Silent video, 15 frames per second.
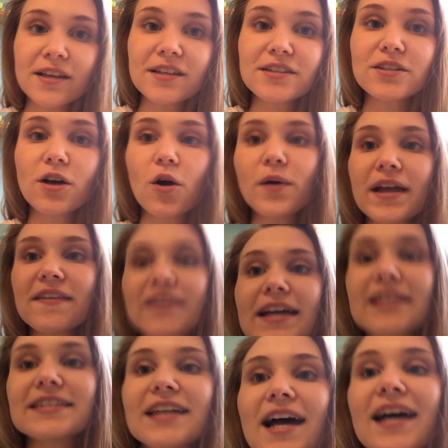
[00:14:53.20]
So I'll get
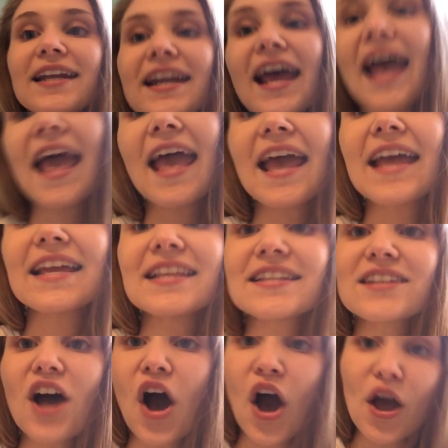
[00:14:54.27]
that done
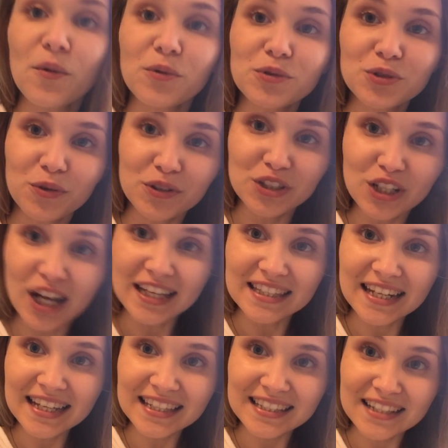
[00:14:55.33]
and I will talk to you guys
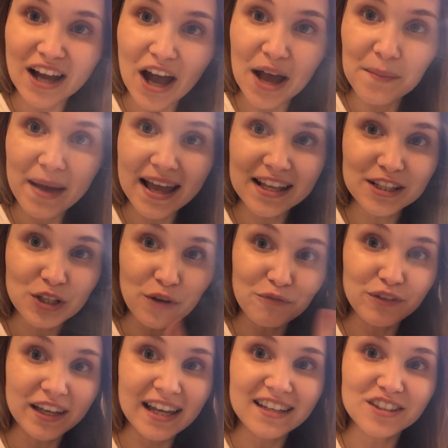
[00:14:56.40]
next time. And don't
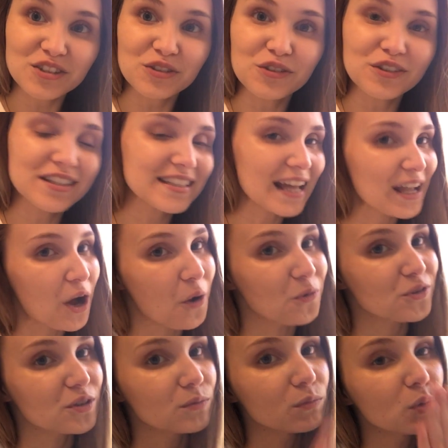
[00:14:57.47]
forget to stay
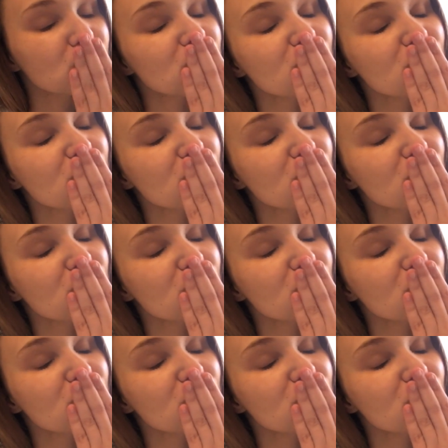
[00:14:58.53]
wholesome.